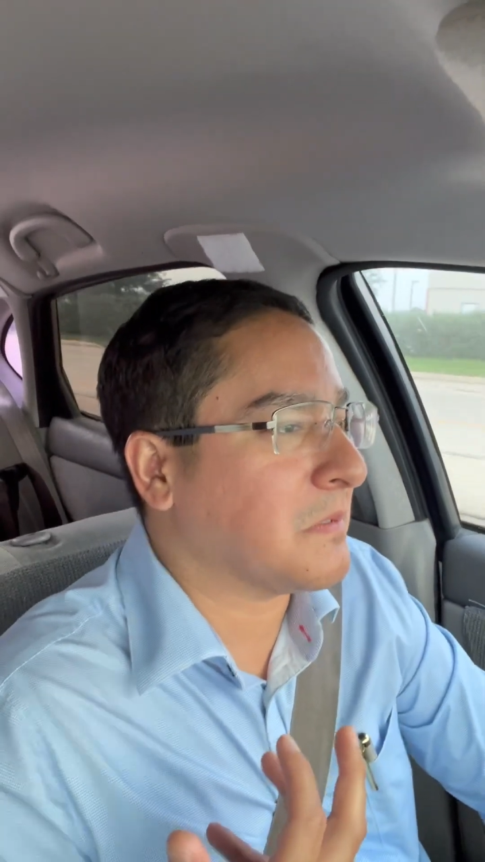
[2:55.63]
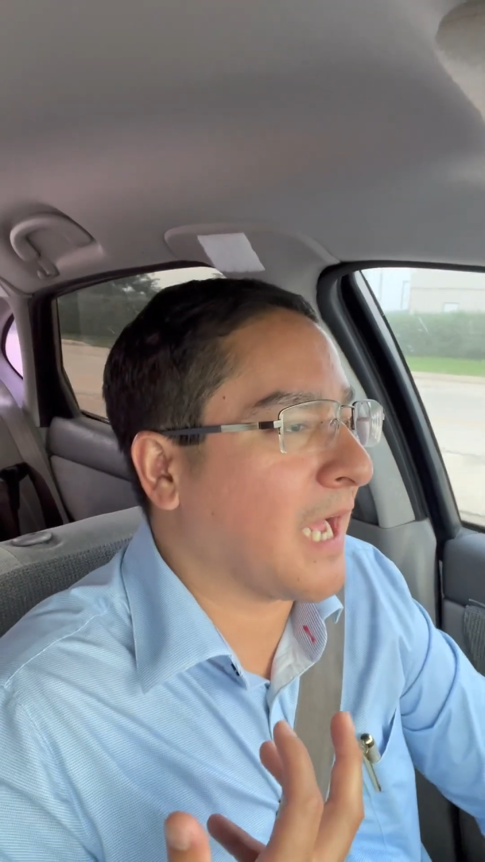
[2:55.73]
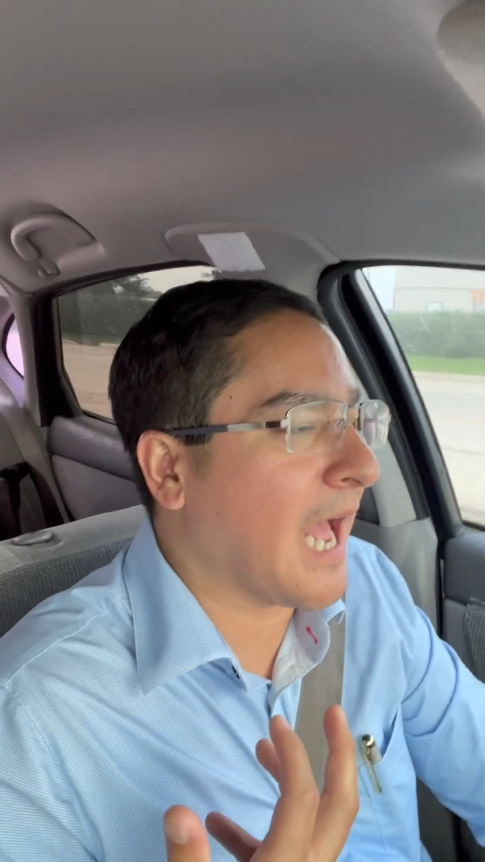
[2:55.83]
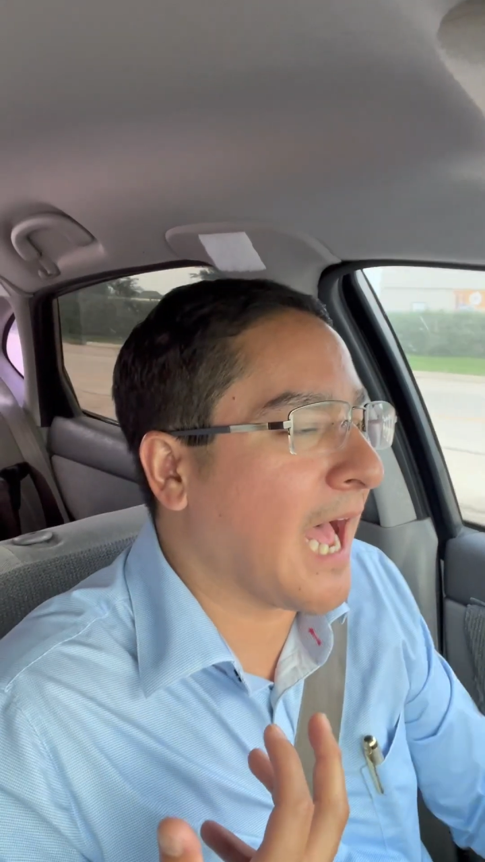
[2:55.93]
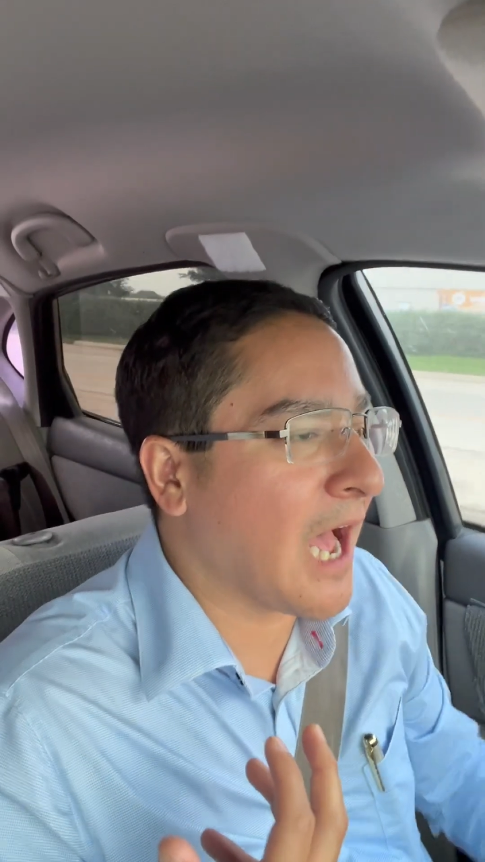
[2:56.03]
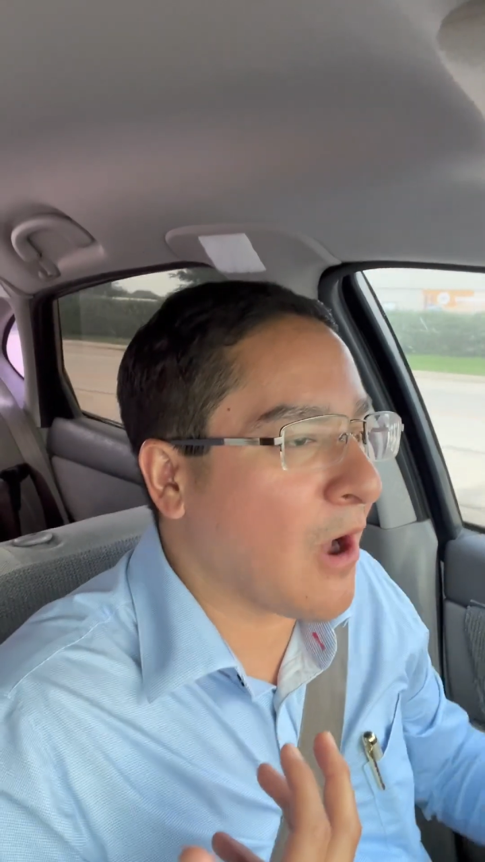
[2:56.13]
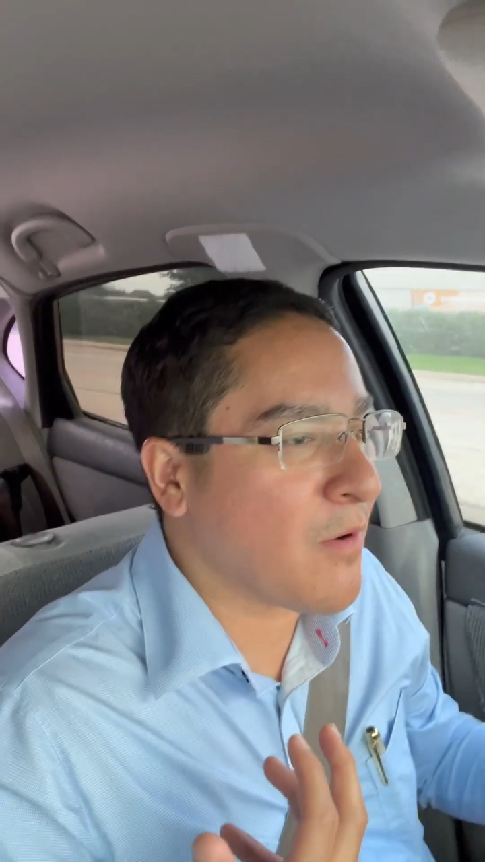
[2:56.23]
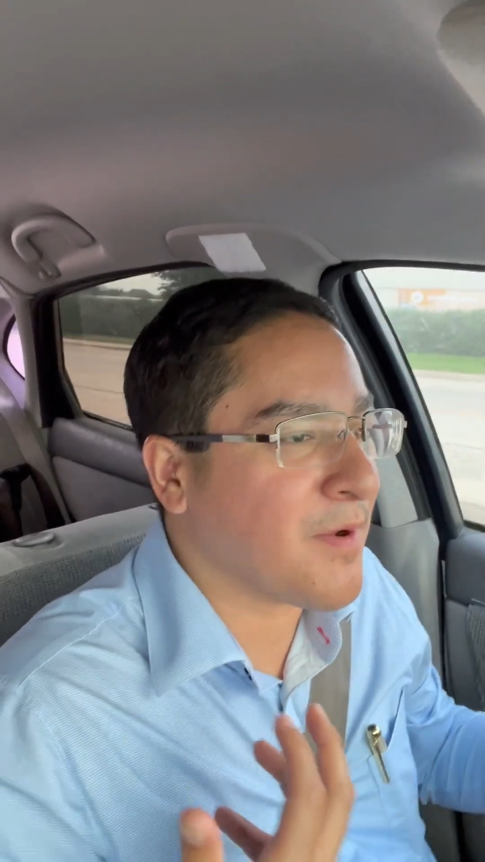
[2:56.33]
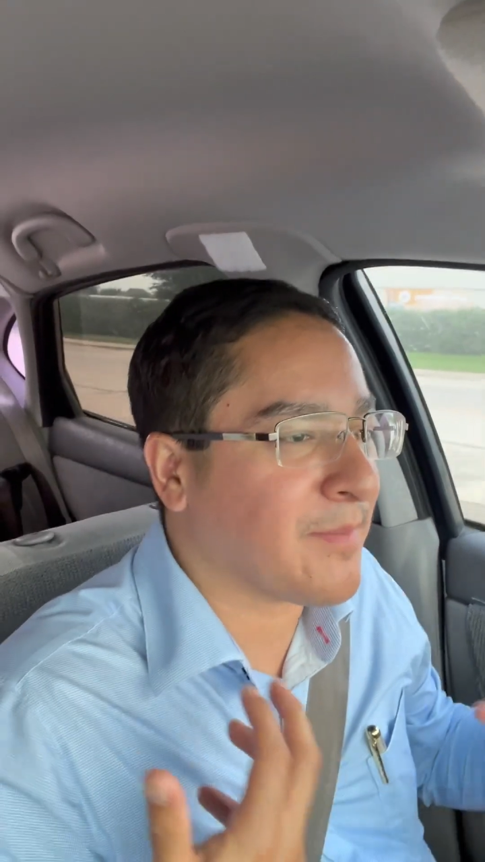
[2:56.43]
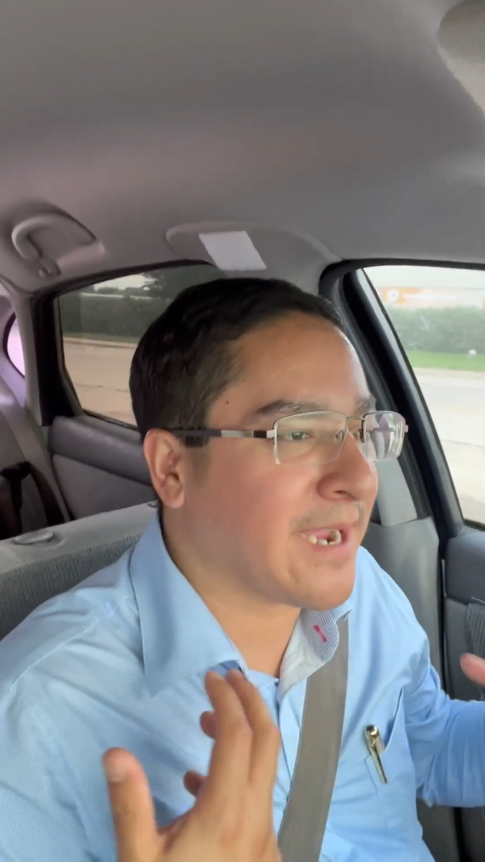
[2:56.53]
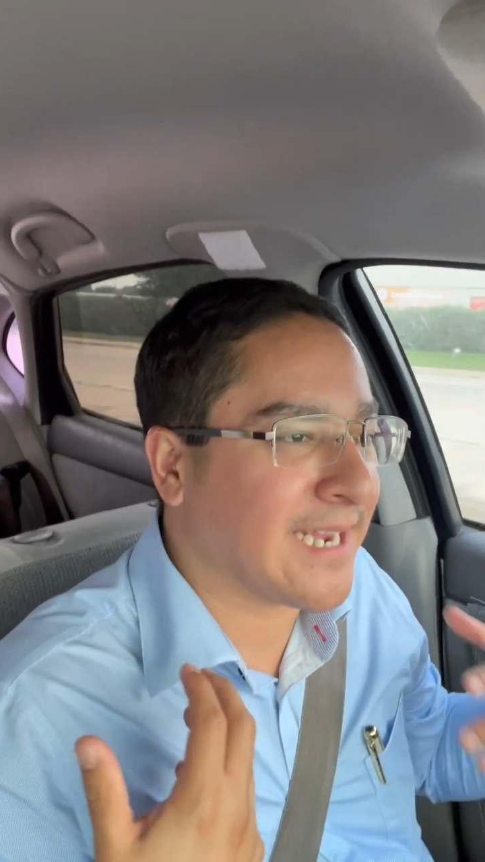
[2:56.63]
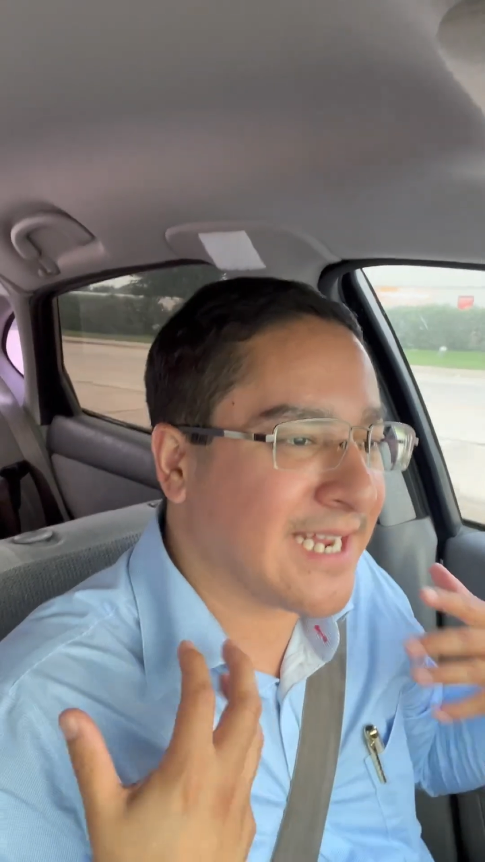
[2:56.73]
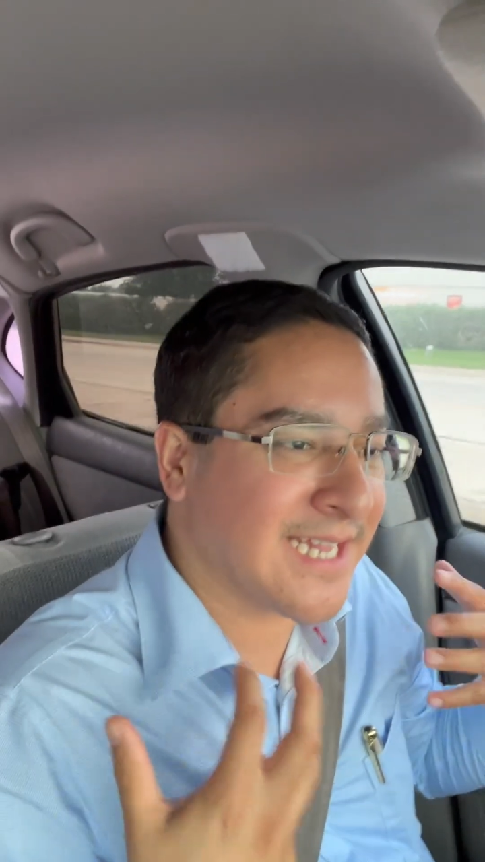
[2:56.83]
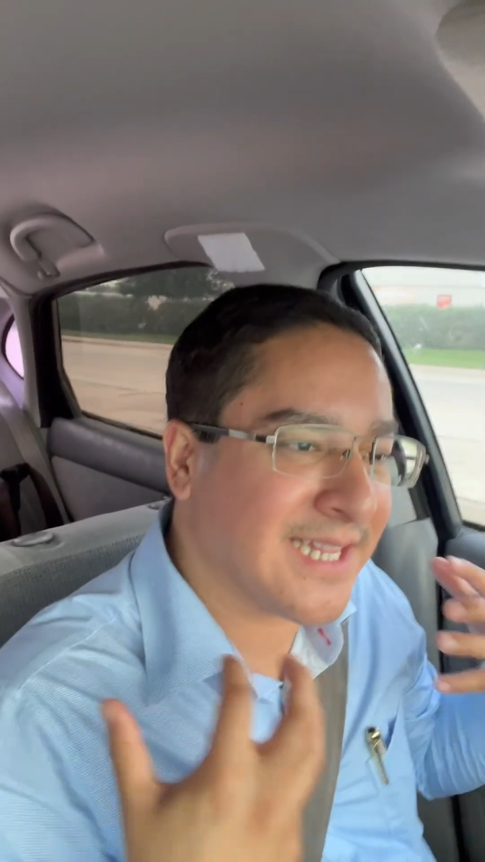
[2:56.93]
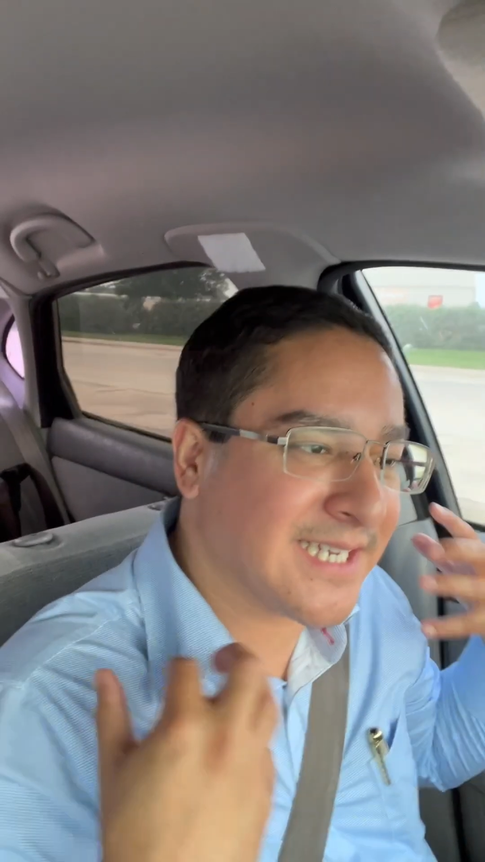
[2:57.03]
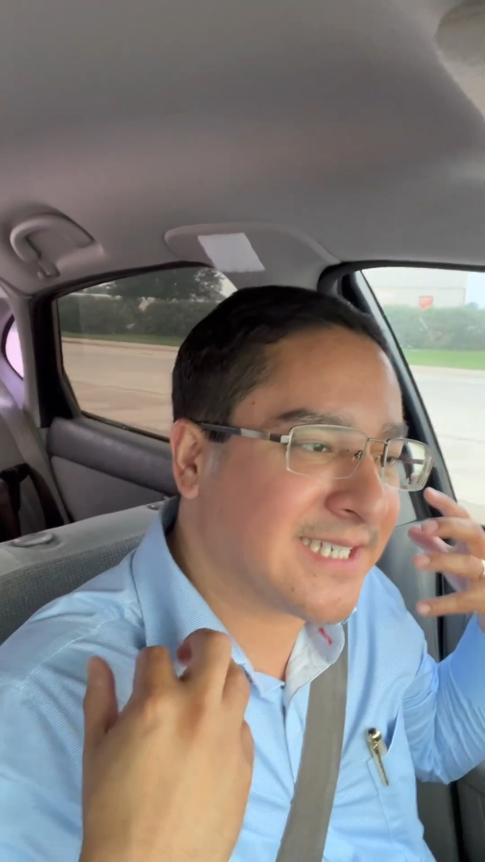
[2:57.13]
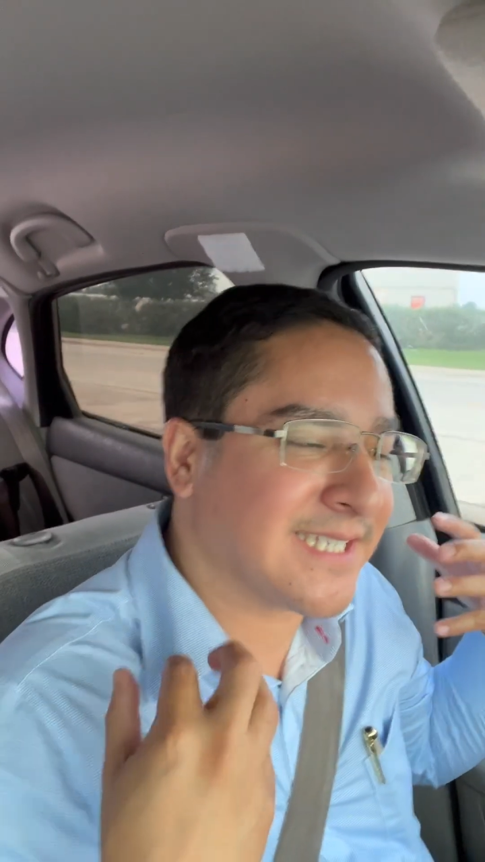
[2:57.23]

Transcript: How am I in this